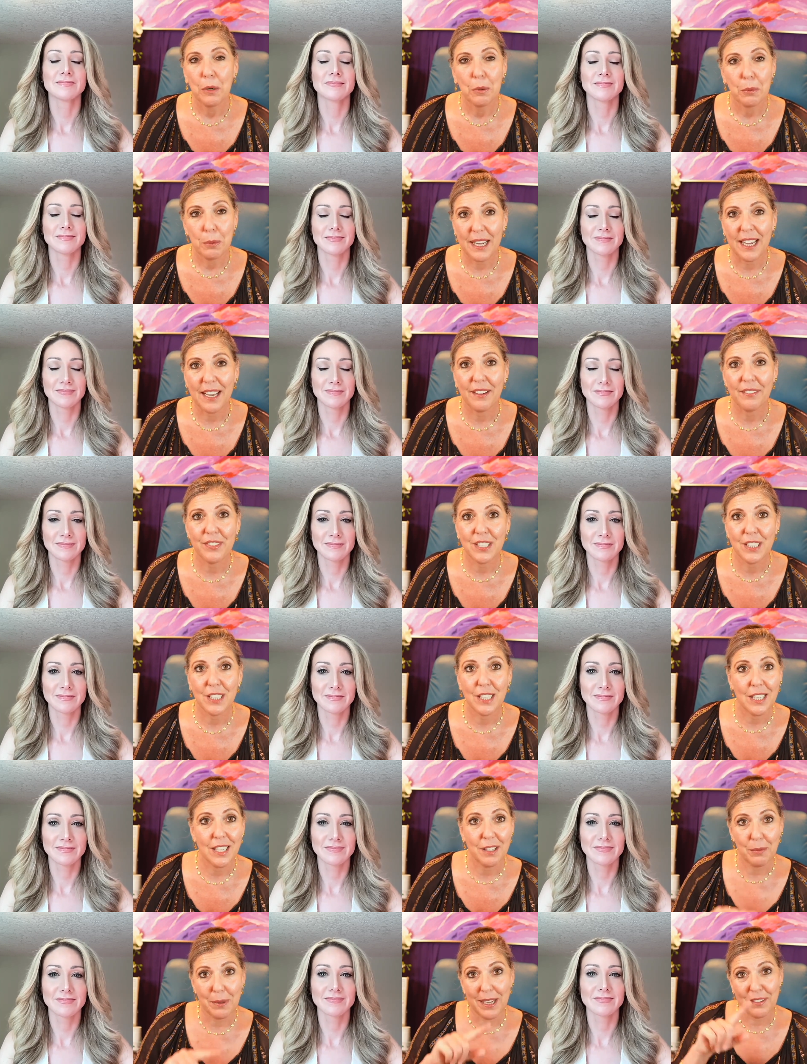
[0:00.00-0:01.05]
Speaker 1: we have
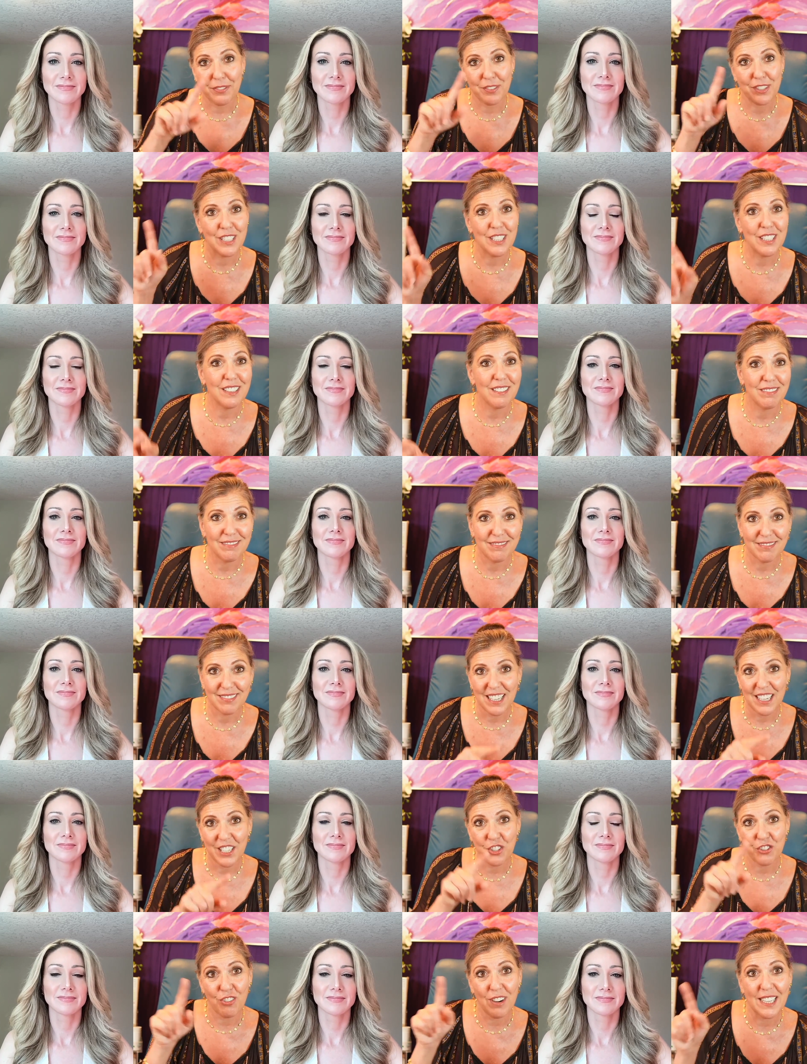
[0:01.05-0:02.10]
to we have to
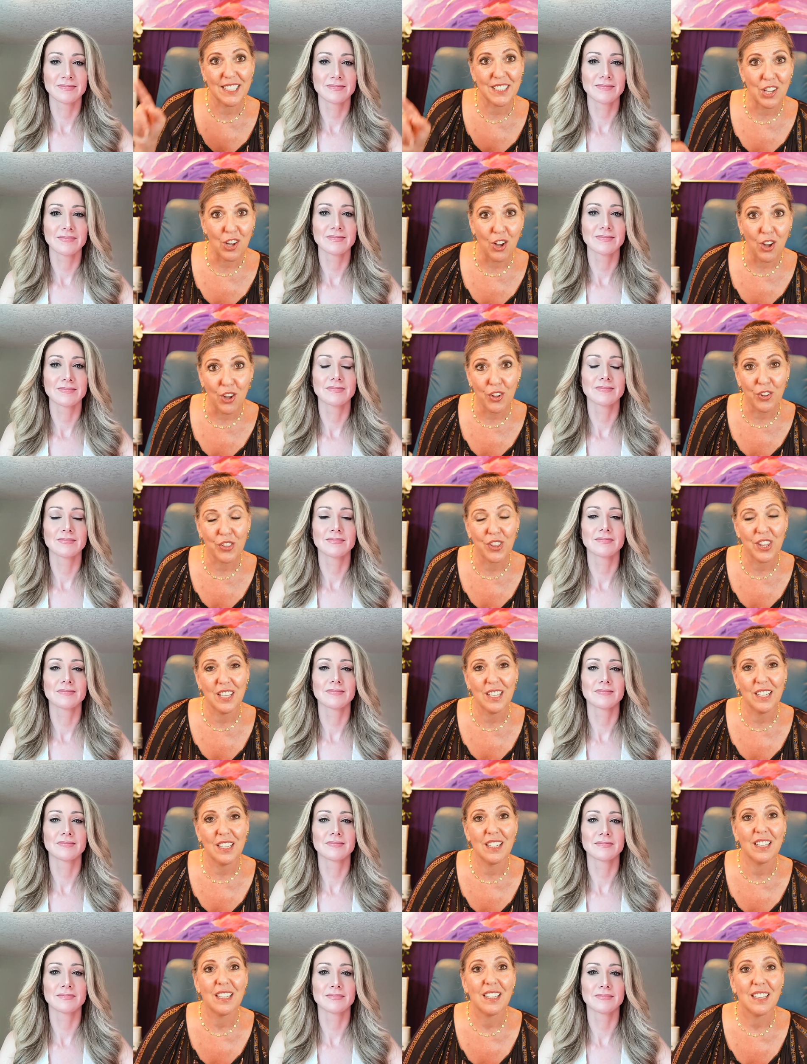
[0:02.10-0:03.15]
address all
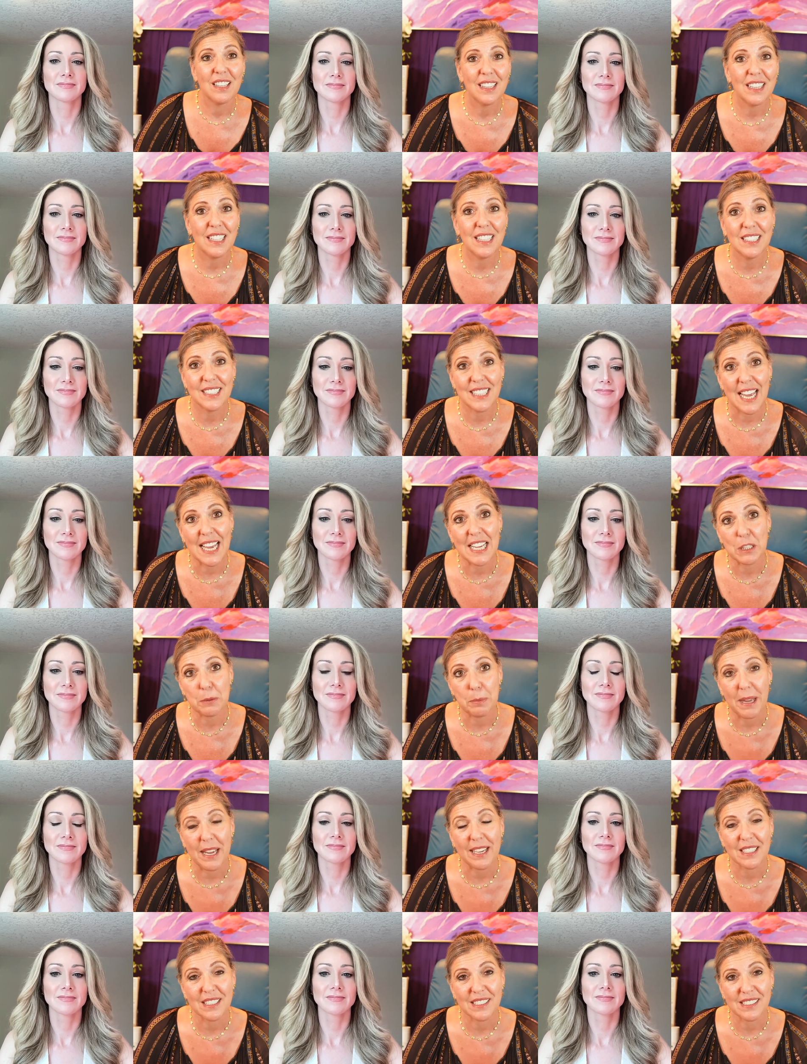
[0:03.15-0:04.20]
the these
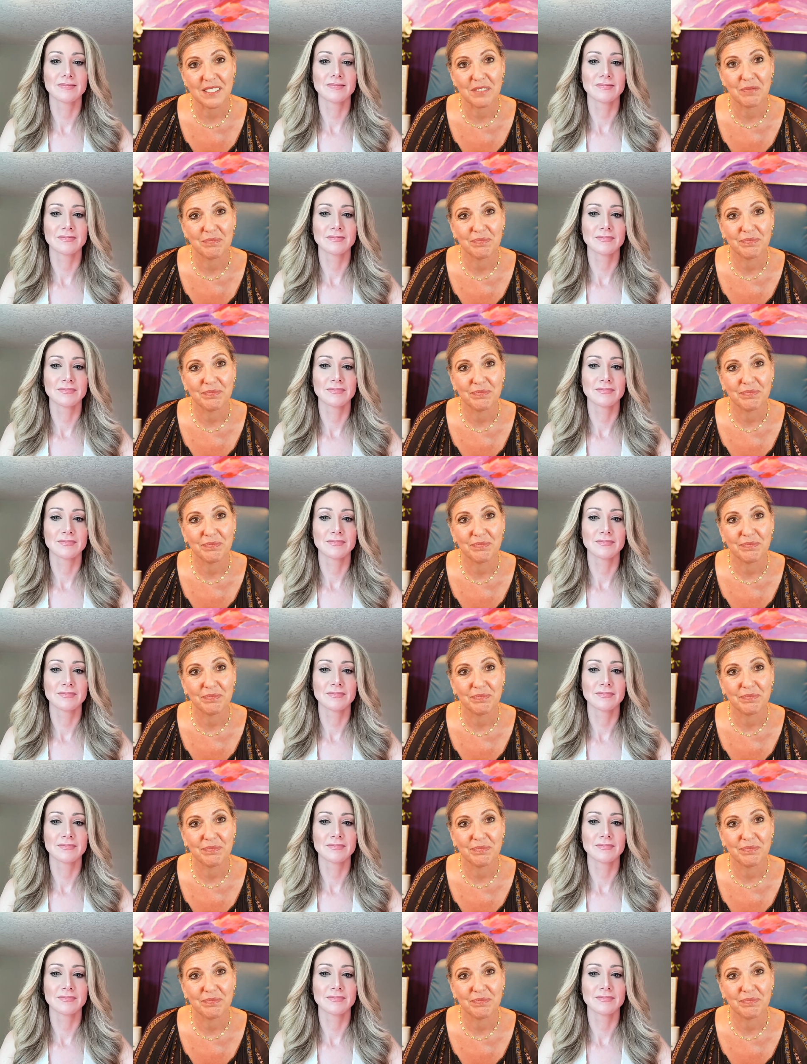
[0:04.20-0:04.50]
aspects